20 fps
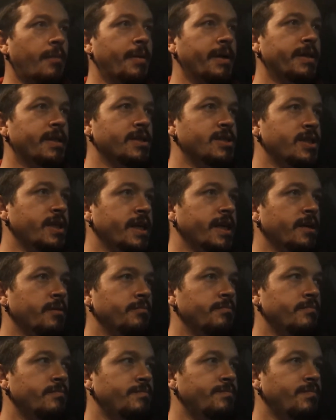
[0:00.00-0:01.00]
I'm at the
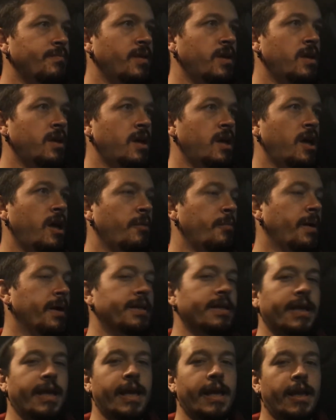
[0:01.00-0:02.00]
gym,
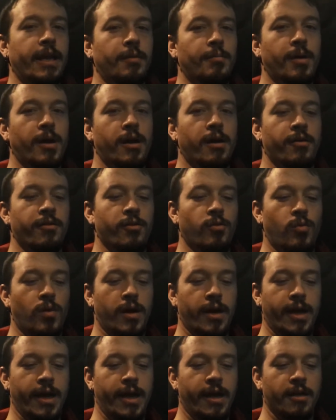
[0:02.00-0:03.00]
about to get in my other
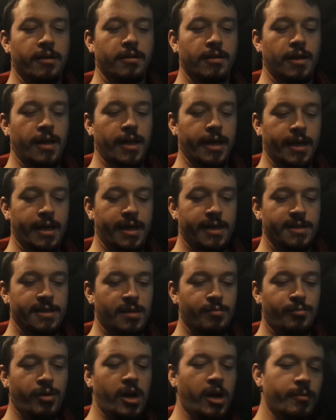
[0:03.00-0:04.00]
workout. Like as
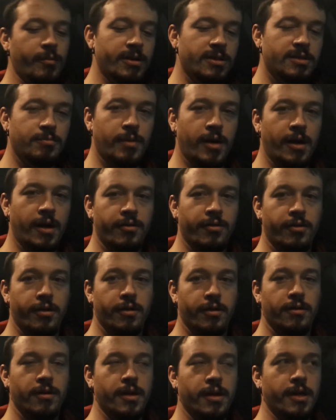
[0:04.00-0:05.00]
I promised, my
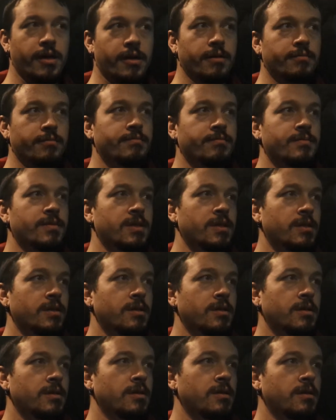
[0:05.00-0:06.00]
other uh,
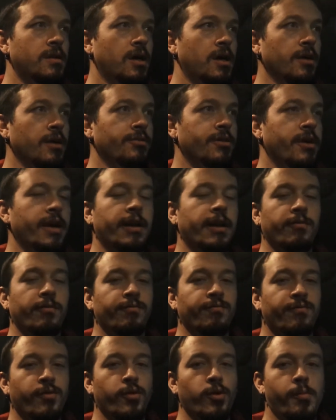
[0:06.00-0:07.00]

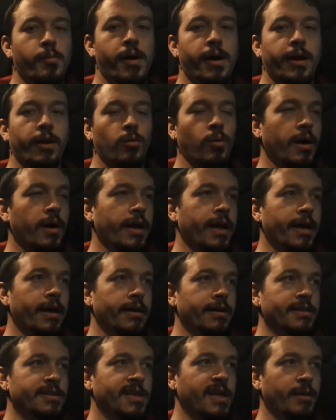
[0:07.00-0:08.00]
alternating full body
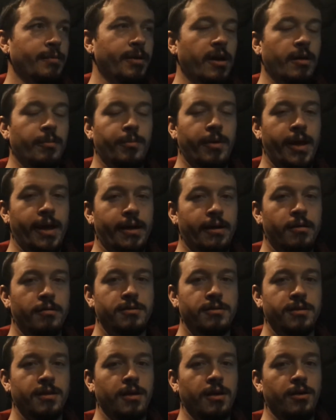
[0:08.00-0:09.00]
workout is coming up now,
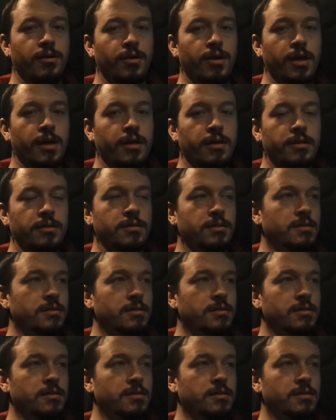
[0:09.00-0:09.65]
so uh,